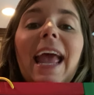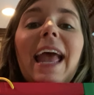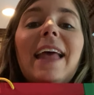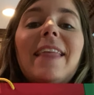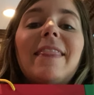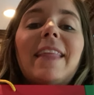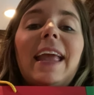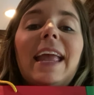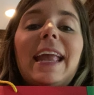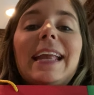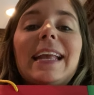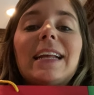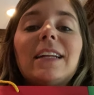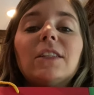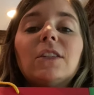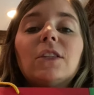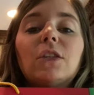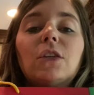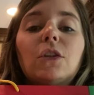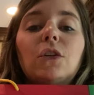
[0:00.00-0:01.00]
And the
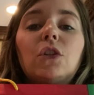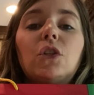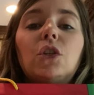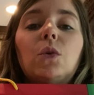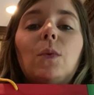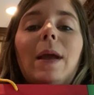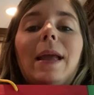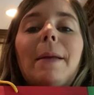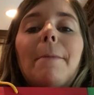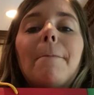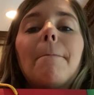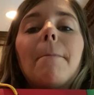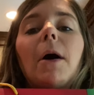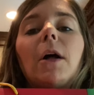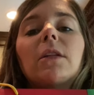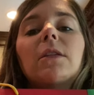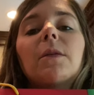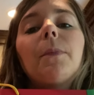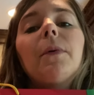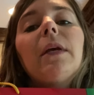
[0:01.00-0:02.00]
answer to a
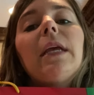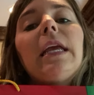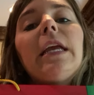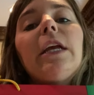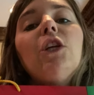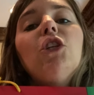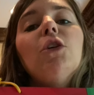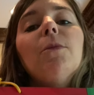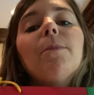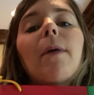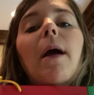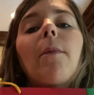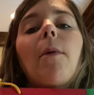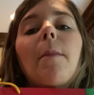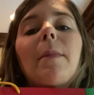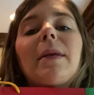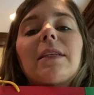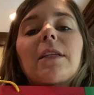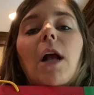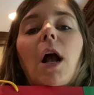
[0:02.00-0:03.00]
multiplication
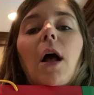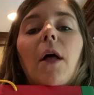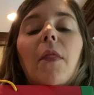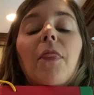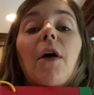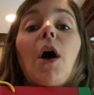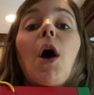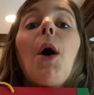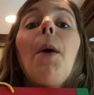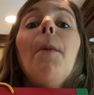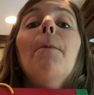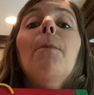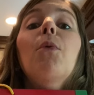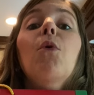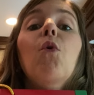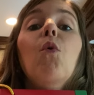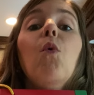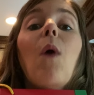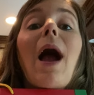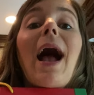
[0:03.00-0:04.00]
problem is called the
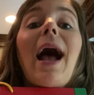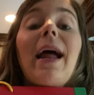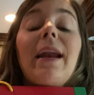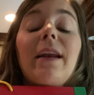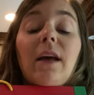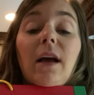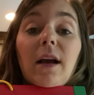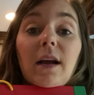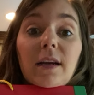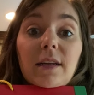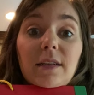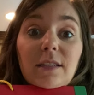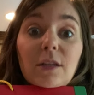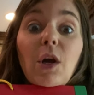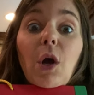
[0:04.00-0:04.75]
product.